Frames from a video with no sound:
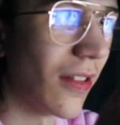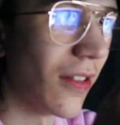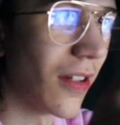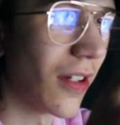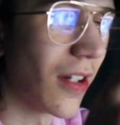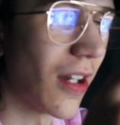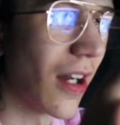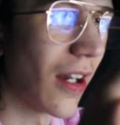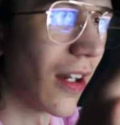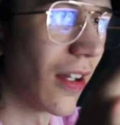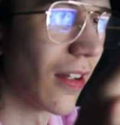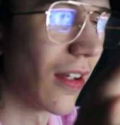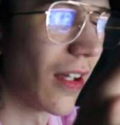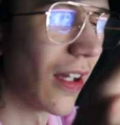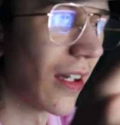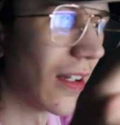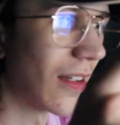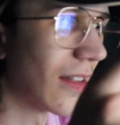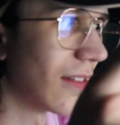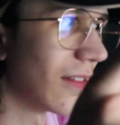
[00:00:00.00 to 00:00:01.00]
you kind of
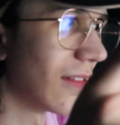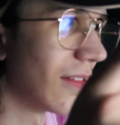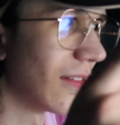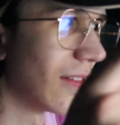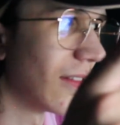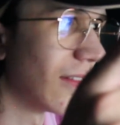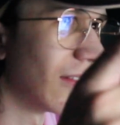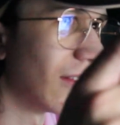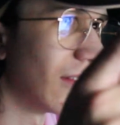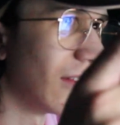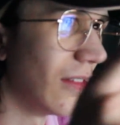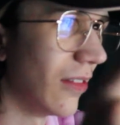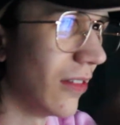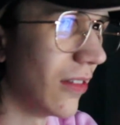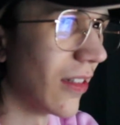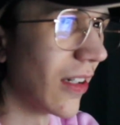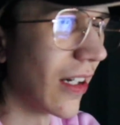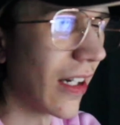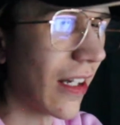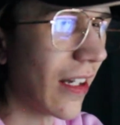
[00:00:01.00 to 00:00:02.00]
like,
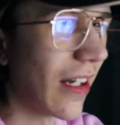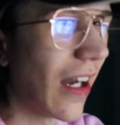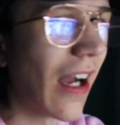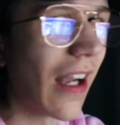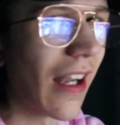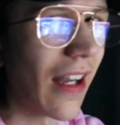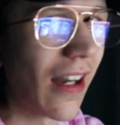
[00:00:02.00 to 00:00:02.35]
ew, like I